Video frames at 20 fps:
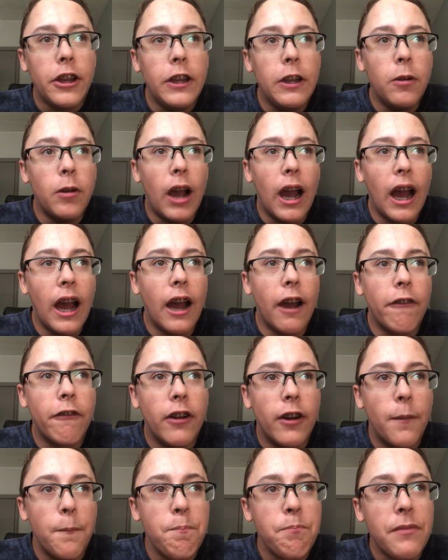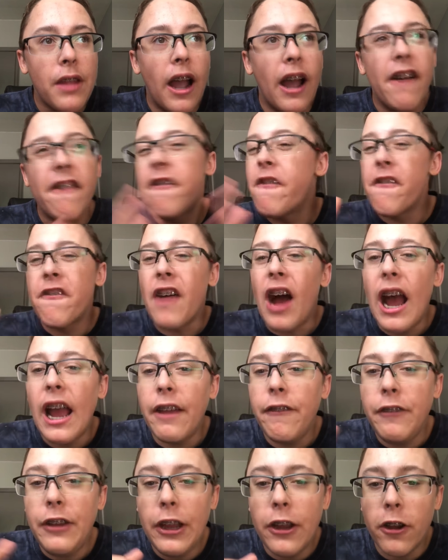you have
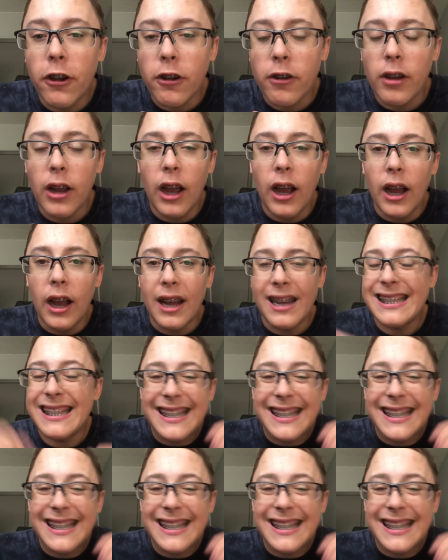five year uh,